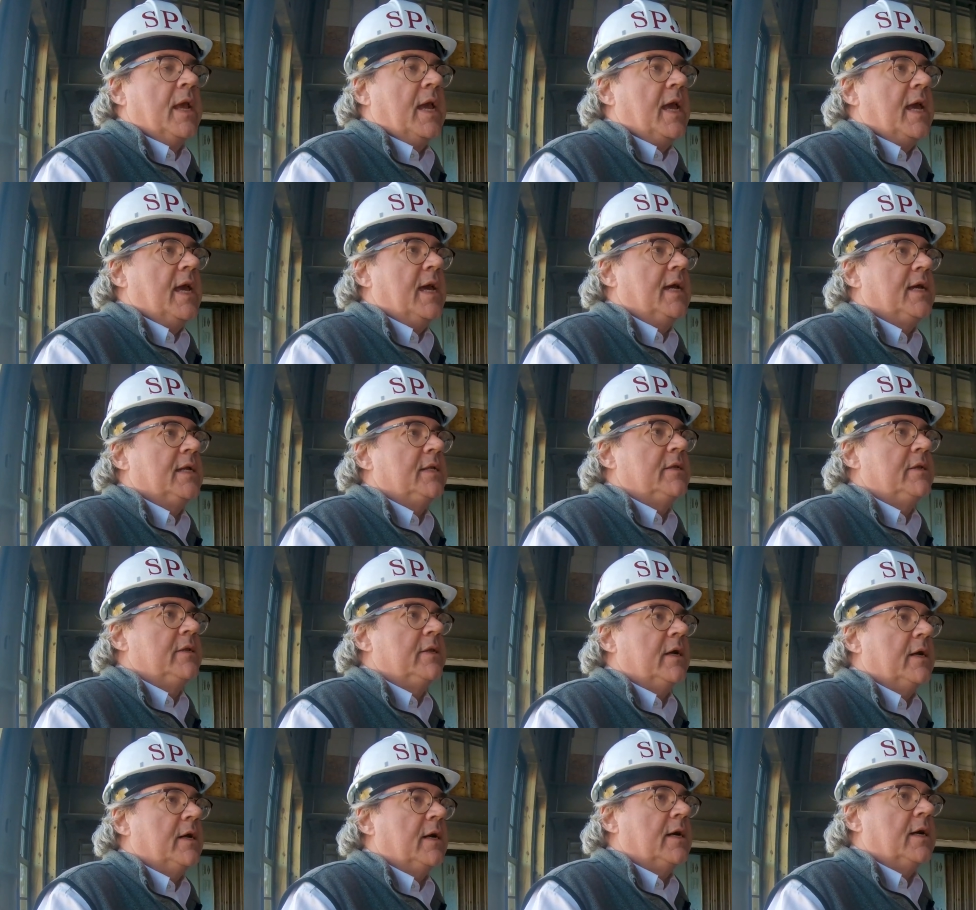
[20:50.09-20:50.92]

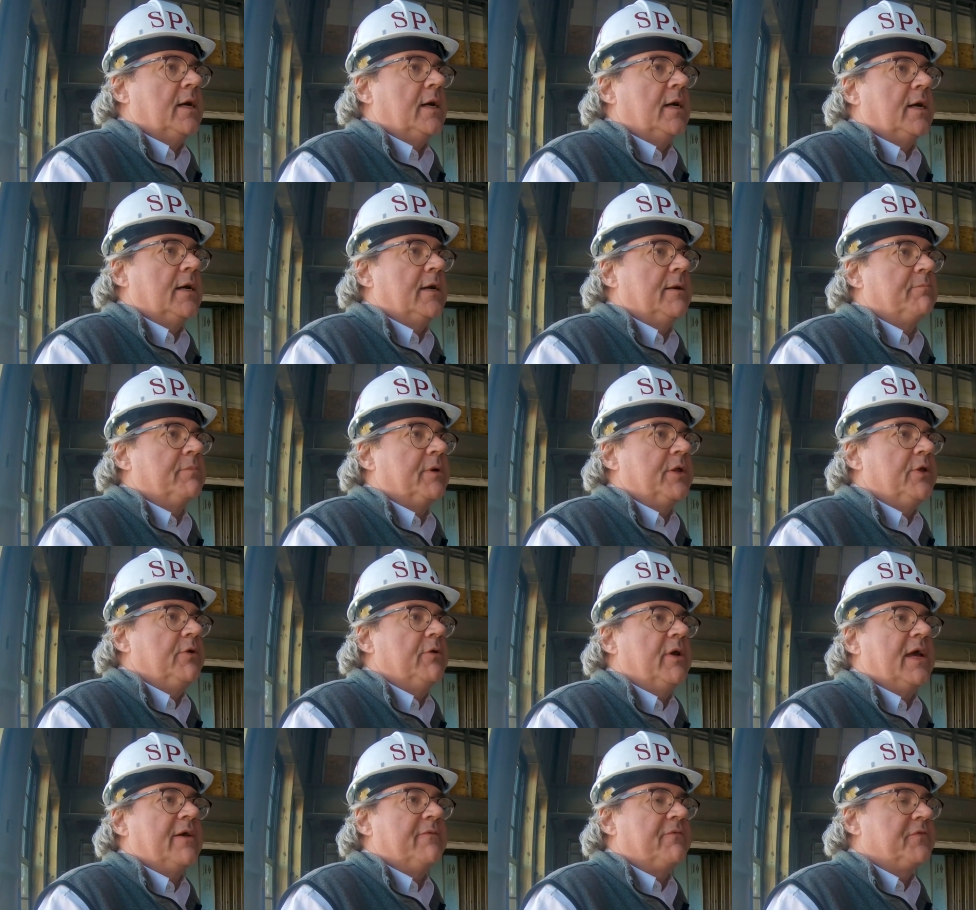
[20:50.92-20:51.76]
and but
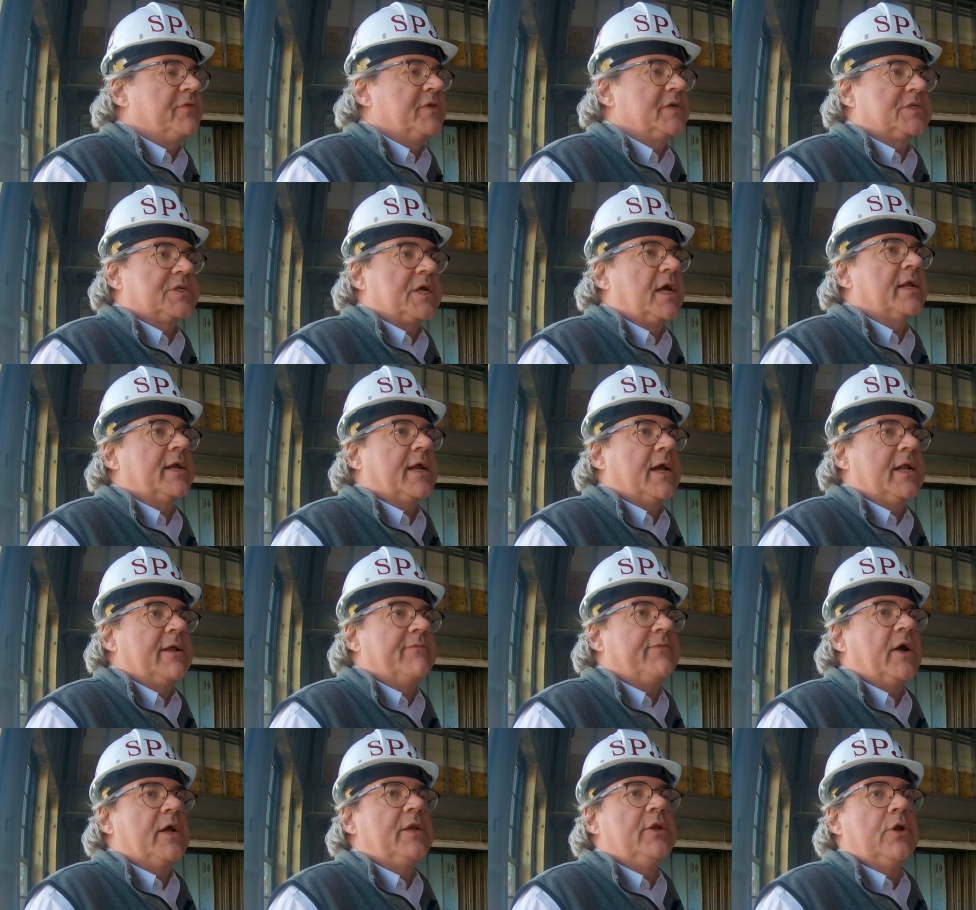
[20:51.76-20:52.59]
you have this kind
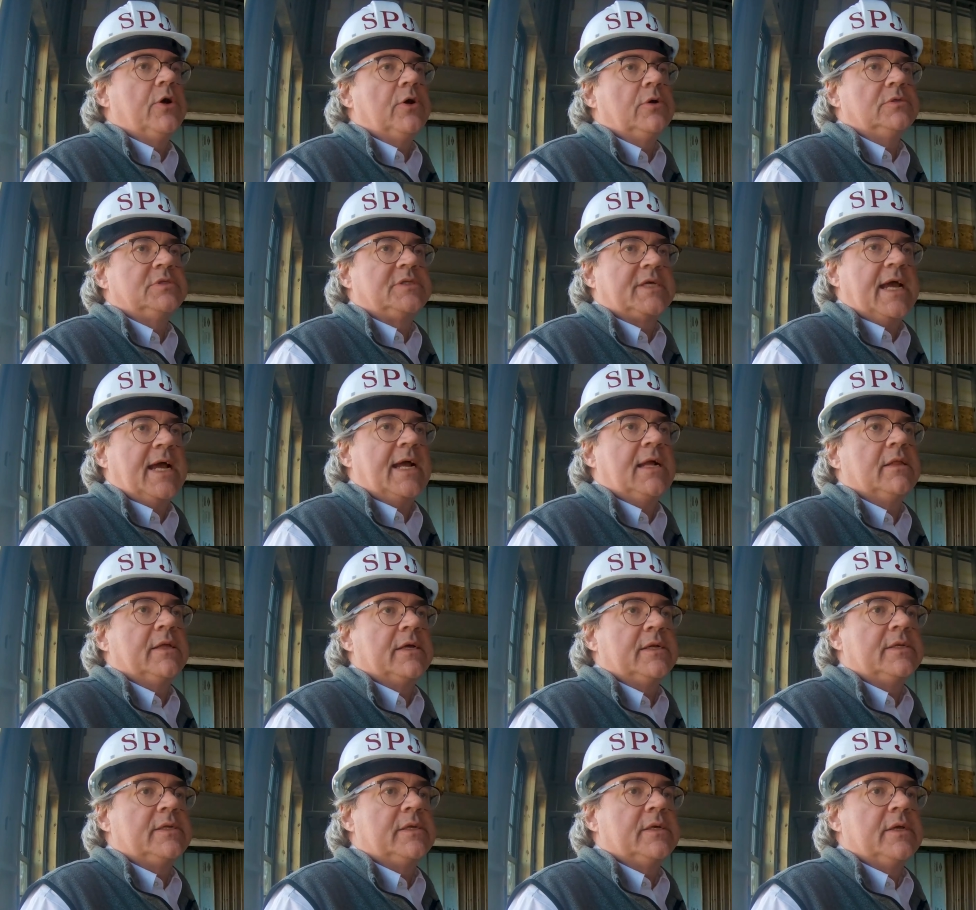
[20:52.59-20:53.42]
of unknown
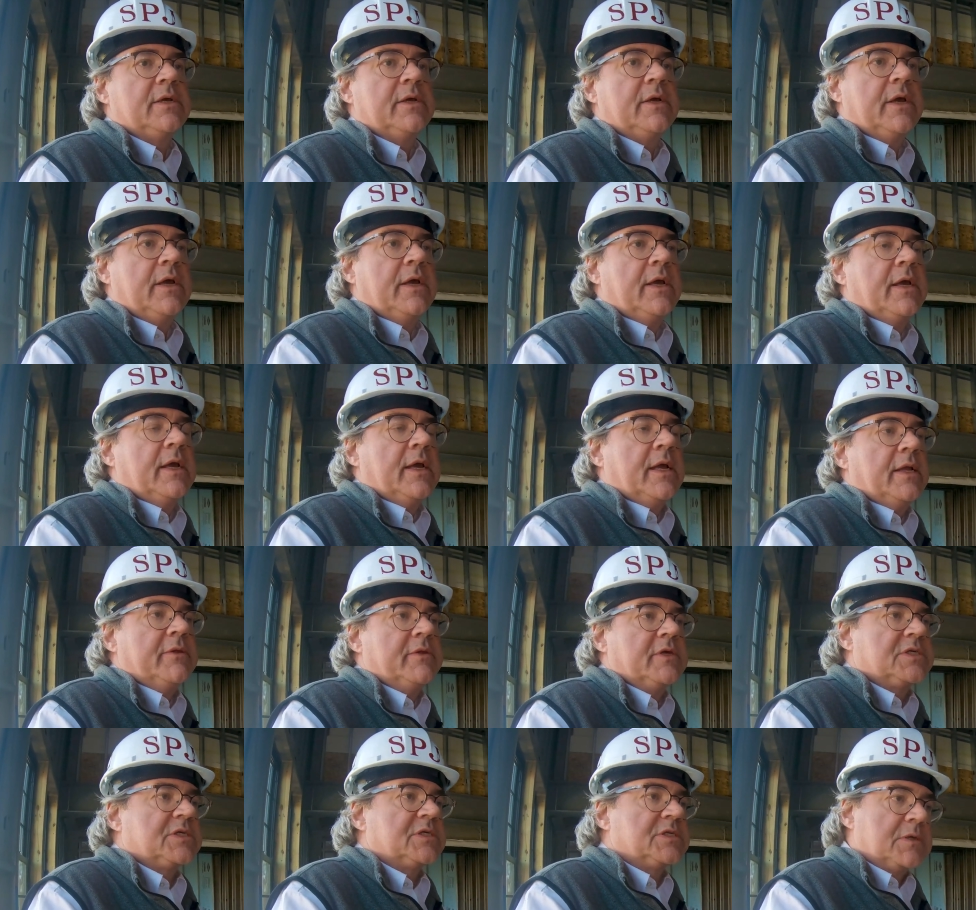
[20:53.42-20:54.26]
talent.
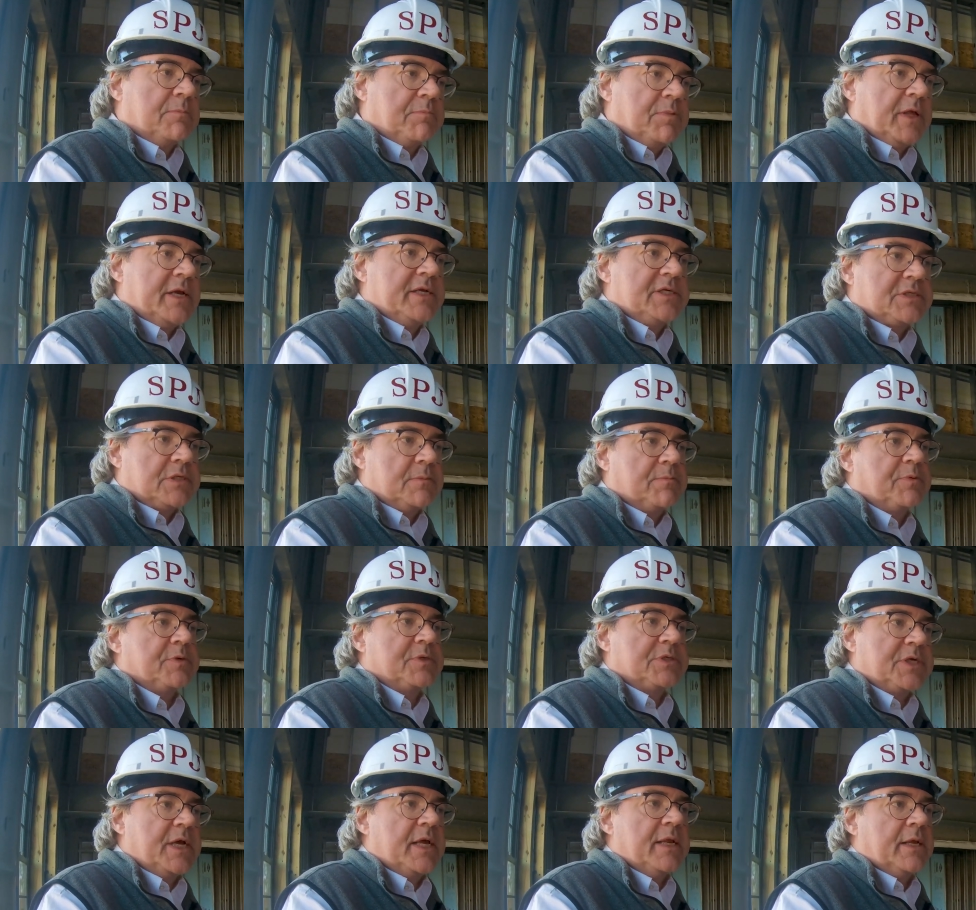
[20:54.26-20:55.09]
This is a place to
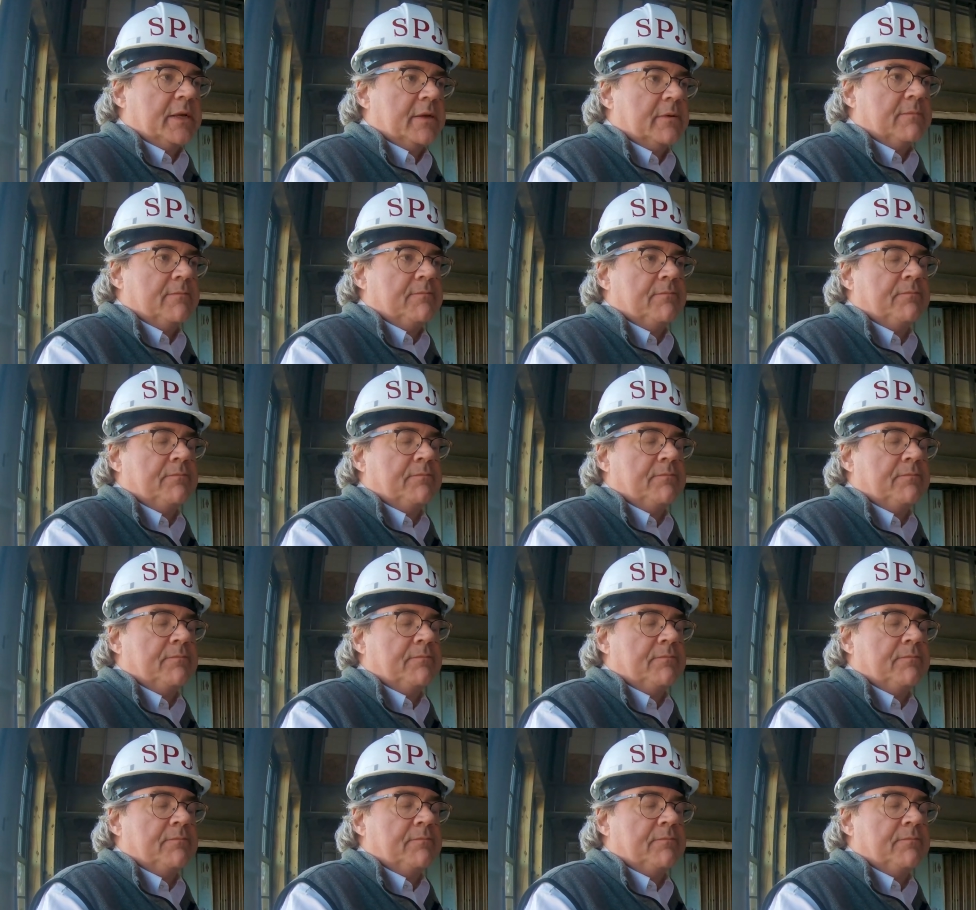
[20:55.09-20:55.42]
present it.